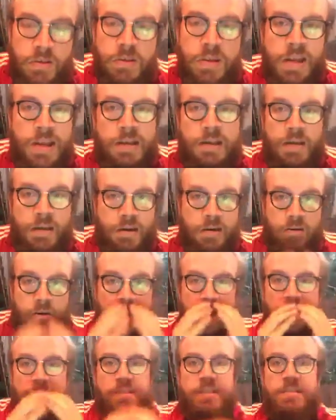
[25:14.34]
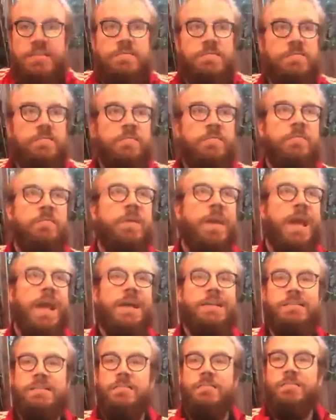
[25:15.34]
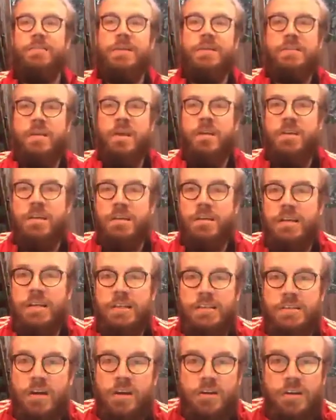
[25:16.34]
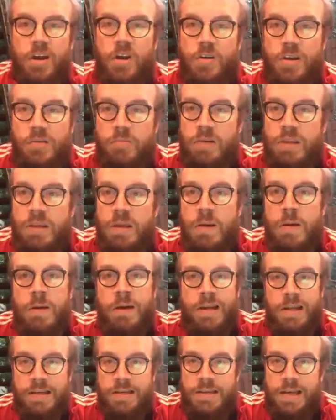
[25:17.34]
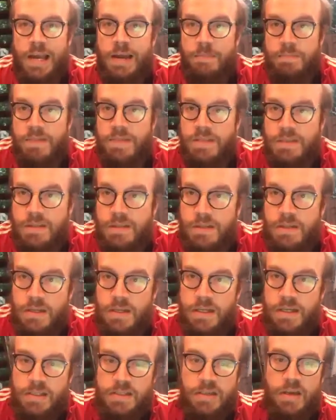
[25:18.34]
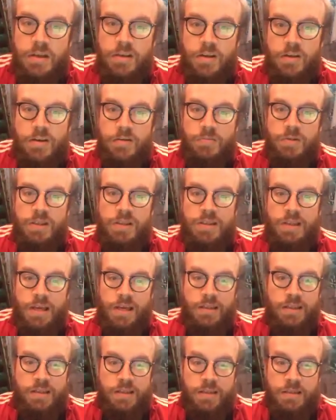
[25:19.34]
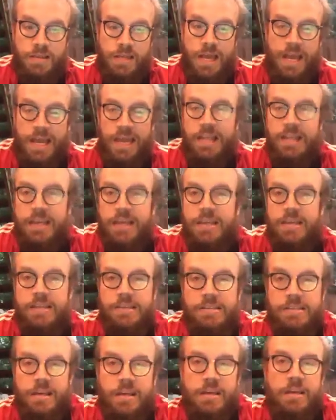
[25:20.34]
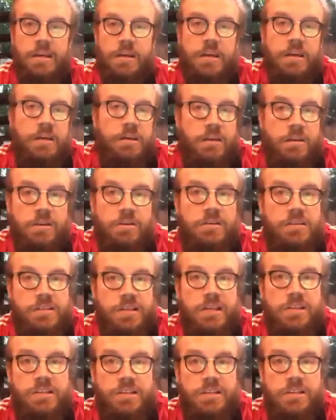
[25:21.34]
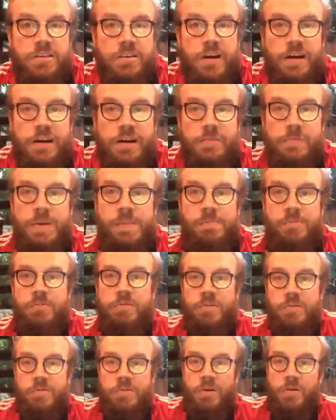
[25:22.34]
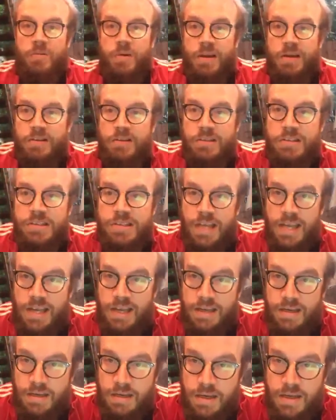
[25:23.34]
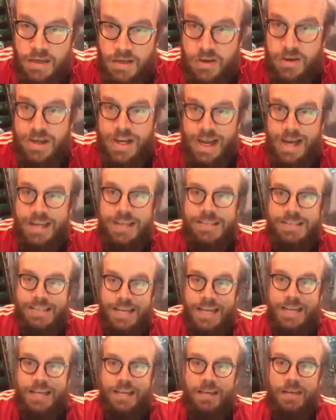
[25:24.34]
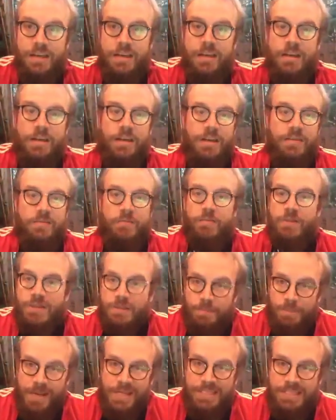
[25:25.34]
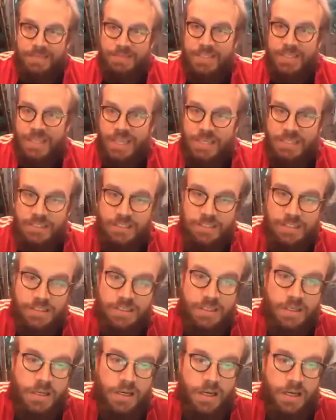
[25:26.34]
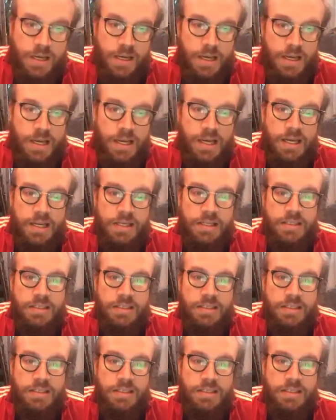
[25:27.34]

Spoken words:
across this chasm, but it's all loaded with contempt, and it's all loaded with like the alienness. Like, you're essentially talking to people who you don't understand. You're condescending, even with the best of intentions. And